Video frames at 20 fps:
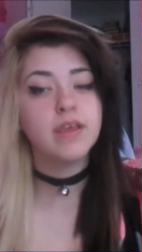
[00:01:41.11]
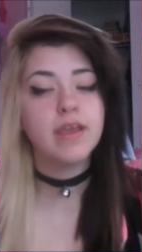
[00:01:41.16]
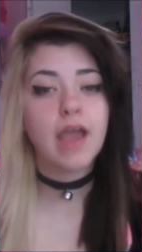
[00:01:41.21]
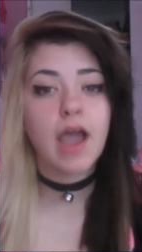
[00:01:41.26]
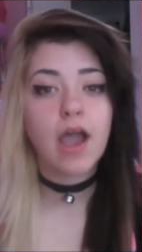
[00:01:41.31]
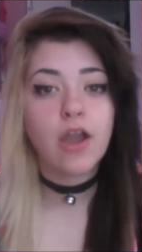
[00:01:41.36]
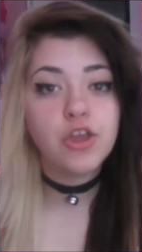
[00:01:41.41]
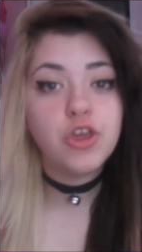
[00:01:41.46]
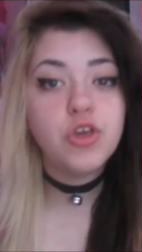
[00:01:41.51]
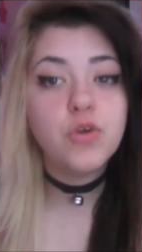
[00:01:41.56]

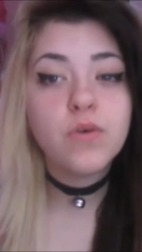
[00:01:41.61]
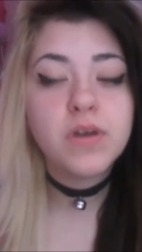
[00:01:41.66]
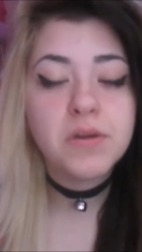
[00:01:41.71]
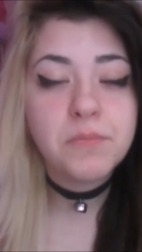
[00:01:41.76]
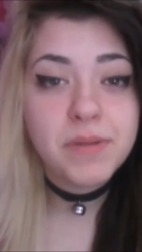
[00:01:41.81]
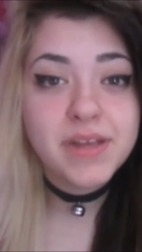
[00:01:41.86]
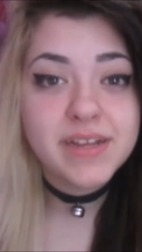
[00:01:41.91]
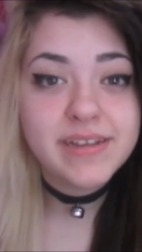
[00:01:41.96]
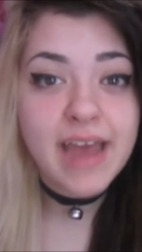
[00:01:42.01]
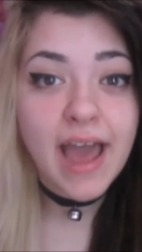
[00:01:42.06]
how you could
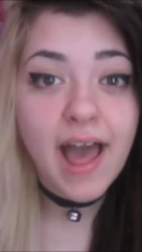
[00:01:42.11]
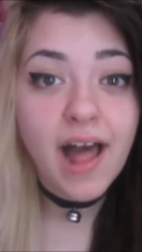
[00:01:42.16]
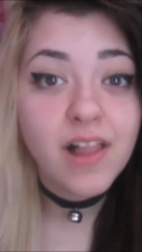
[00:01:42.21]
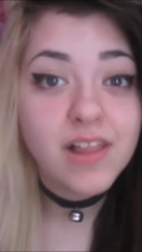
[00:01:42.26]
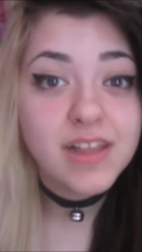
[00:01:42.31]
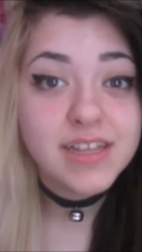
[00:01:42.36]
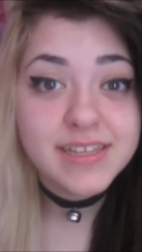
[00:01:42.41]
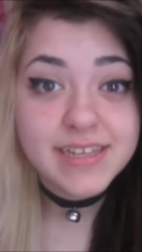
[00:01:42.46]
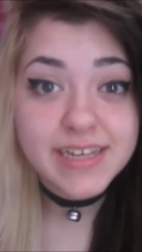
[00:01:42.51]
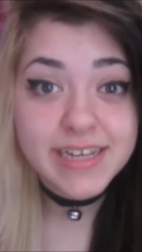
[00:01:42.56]
be
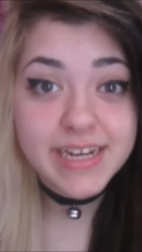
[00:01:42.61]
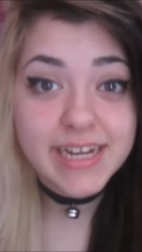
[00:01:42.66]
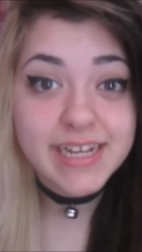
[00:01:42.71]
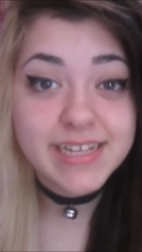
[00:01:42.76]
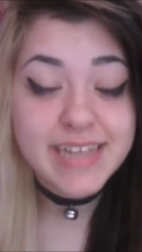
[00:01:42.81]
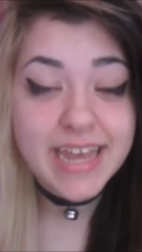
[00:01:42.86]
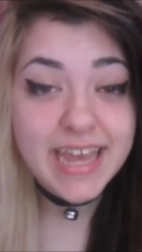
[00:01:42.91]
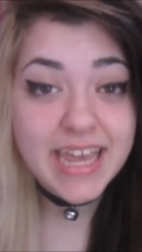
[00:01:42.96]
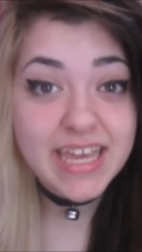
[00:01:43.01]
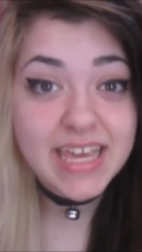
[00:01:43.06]
talented at
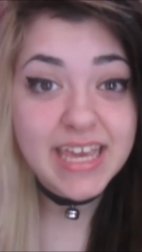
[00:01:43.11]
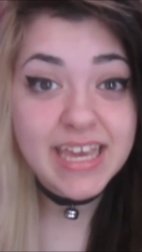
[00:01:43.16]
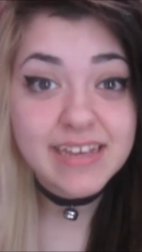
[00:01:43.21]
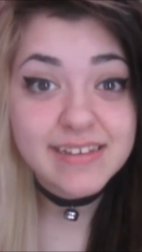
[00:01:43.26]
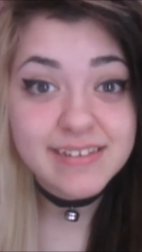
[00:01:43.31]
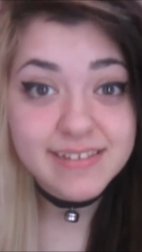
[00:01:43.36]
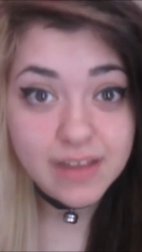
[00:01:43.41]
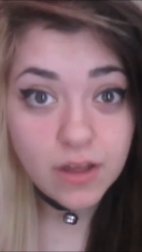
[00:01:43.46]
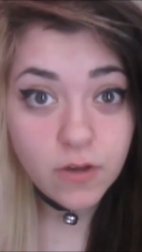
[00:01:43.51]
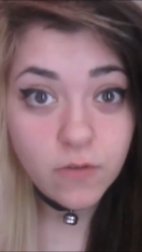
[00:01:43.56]
taking
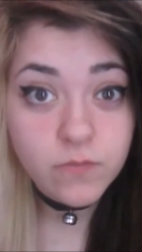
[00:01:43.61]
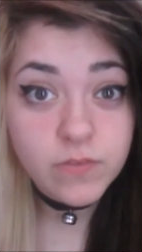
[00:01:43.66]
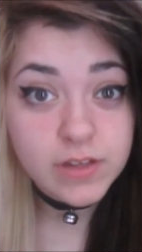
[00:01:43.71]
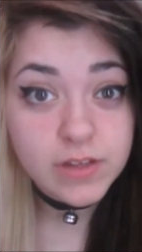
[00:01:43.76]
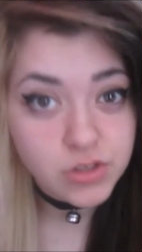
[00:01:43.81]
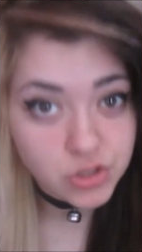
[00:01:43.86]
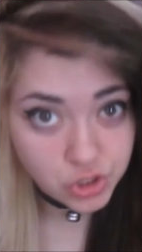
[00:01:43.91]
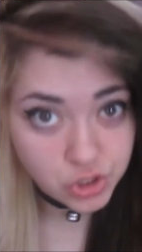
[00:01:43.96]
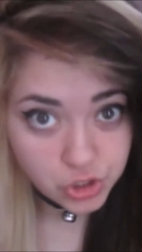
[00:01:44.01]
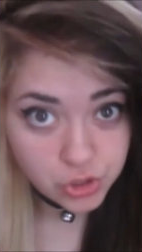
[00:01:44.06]

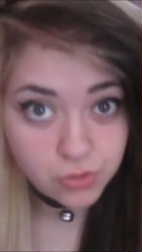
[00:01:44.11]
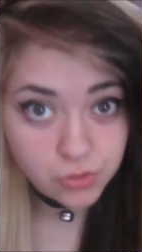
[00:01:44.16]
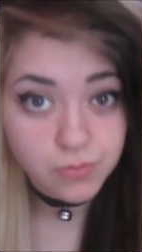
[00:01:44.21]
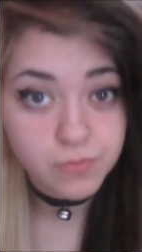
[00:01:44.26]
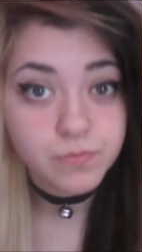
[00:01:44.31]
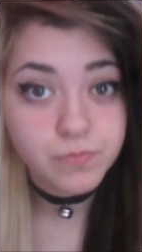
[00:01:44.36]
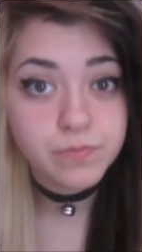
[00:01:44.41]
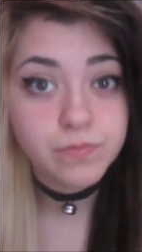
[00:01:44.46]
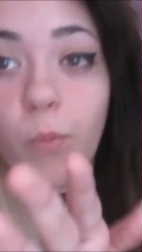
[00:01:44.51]
selfies too.